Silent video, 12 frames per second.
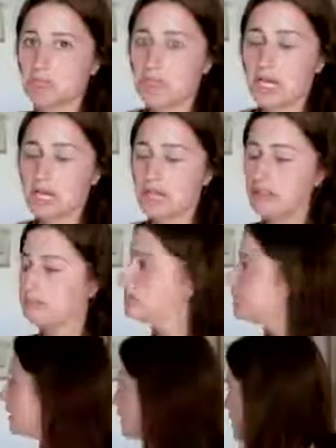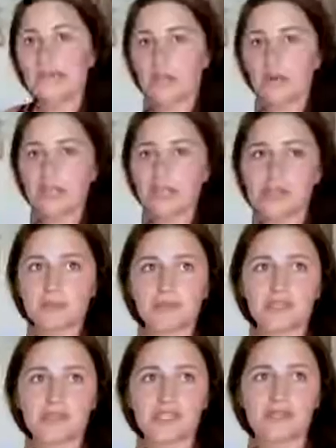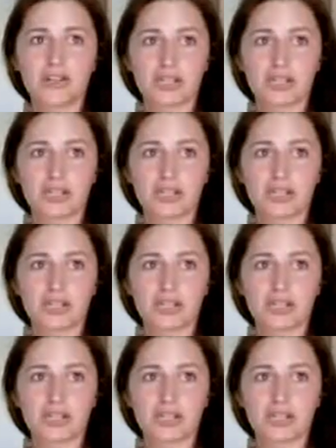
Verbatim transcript: turn on. It works. It's